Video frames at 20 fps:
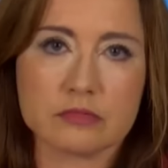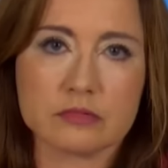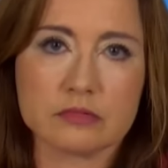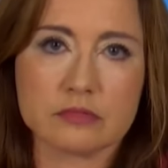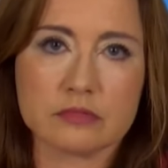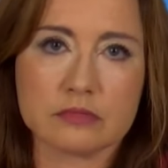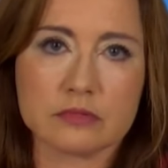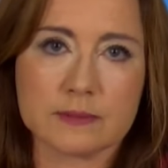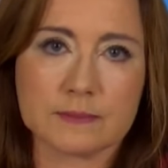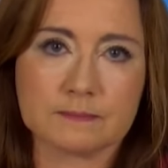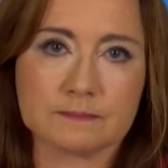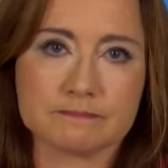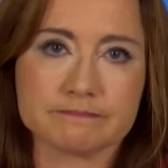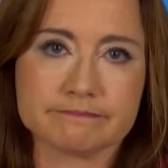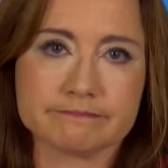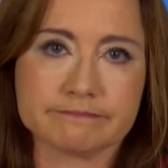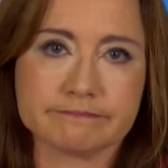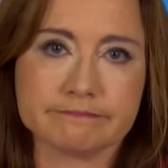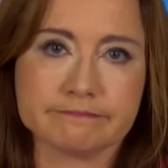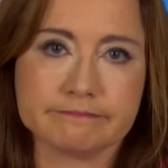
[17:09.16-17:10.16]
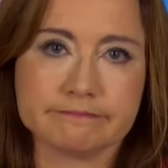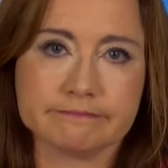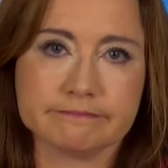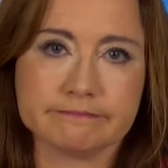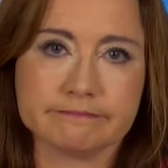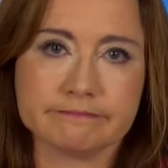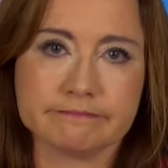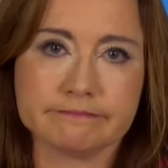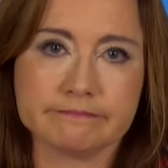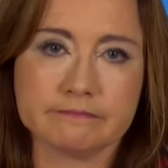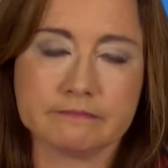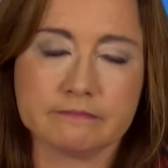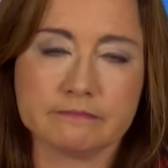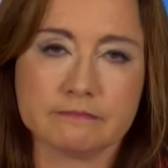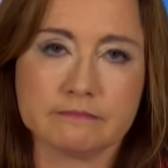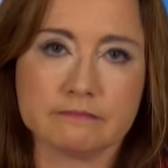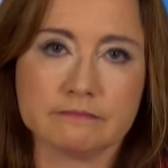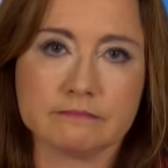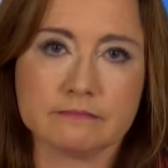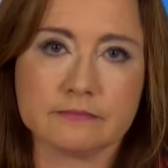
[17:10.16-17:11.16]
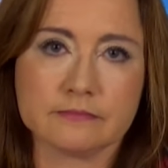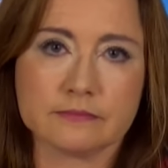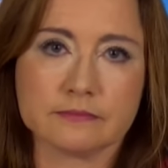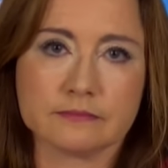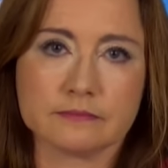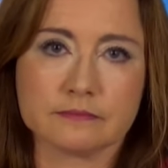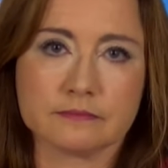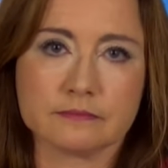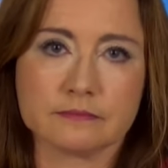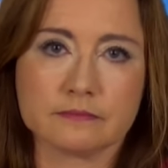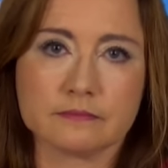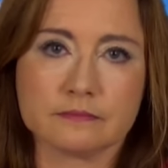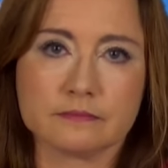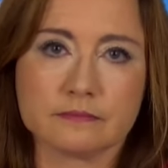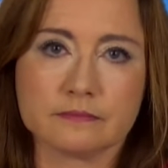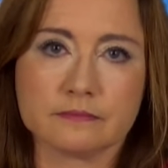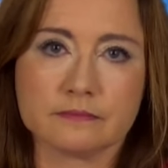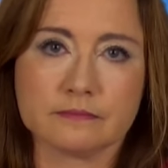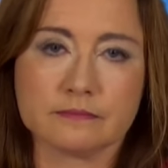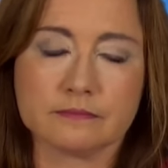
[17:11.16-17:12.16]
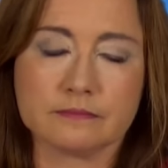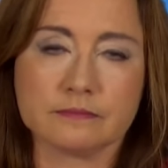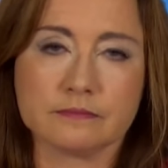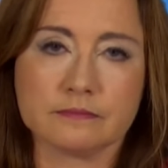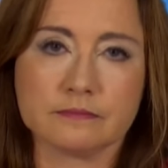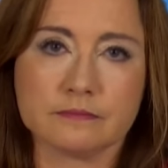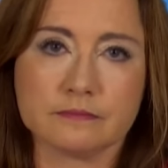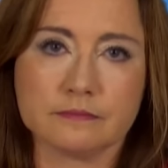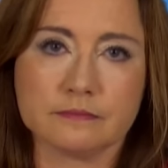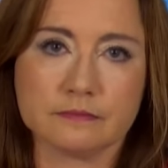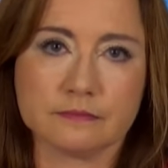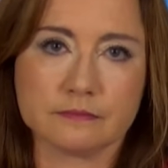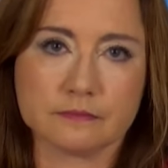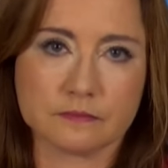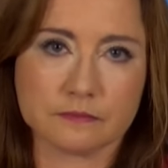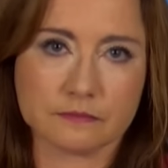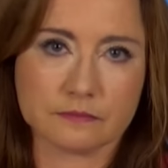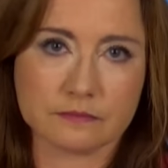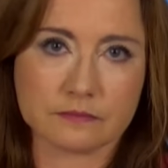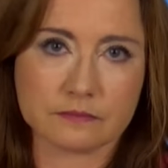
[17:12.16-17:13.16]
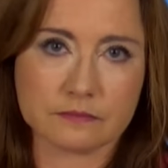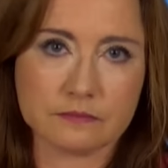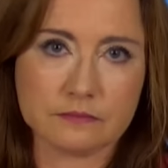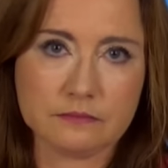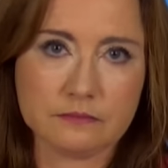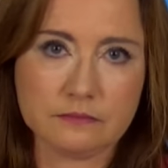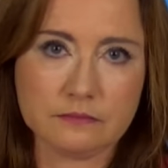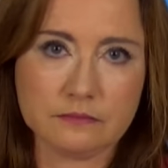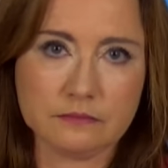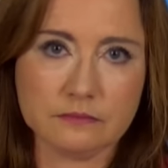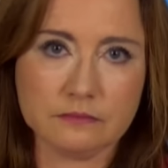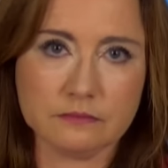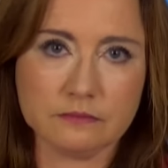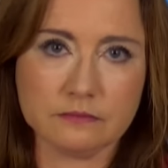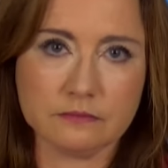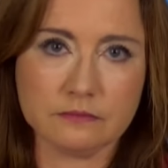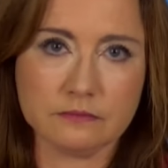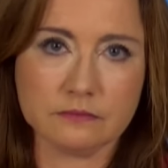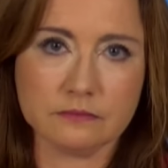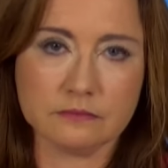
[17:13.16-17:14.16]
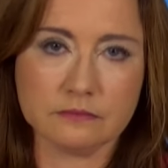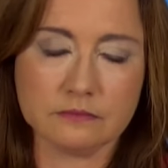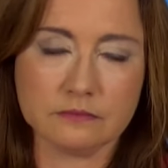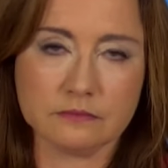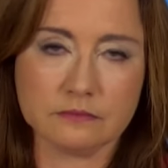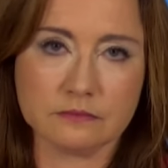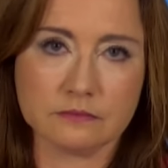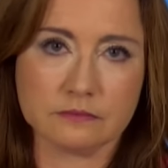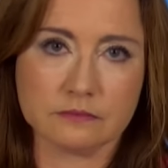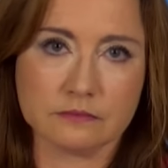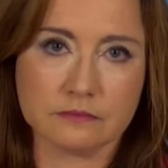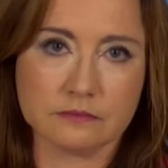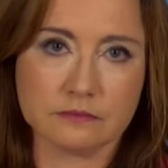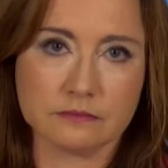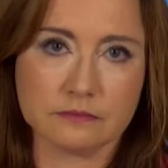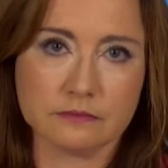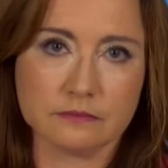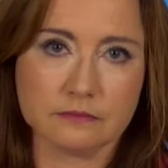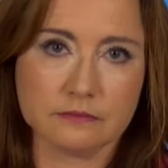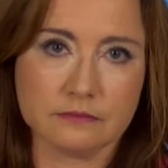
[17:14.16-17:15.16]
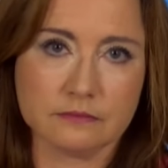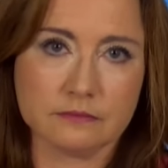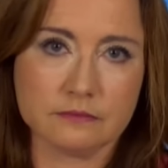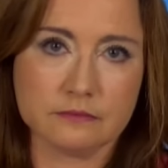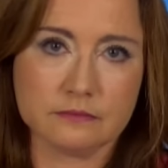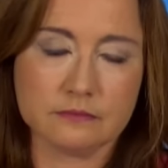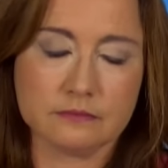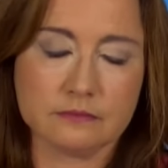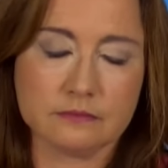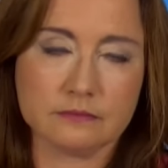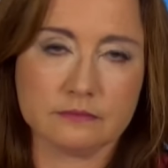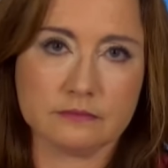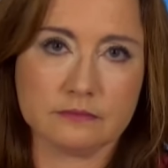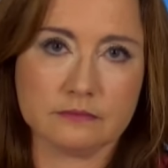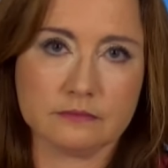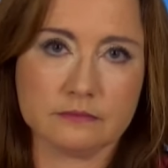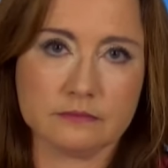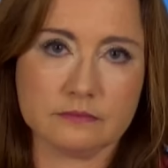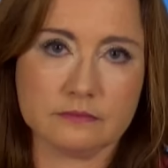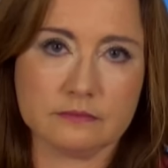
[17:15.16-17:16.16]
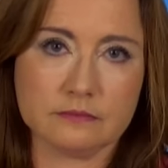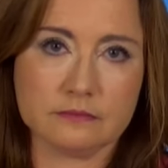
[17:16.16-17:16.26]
No words are spoken by the person on screen.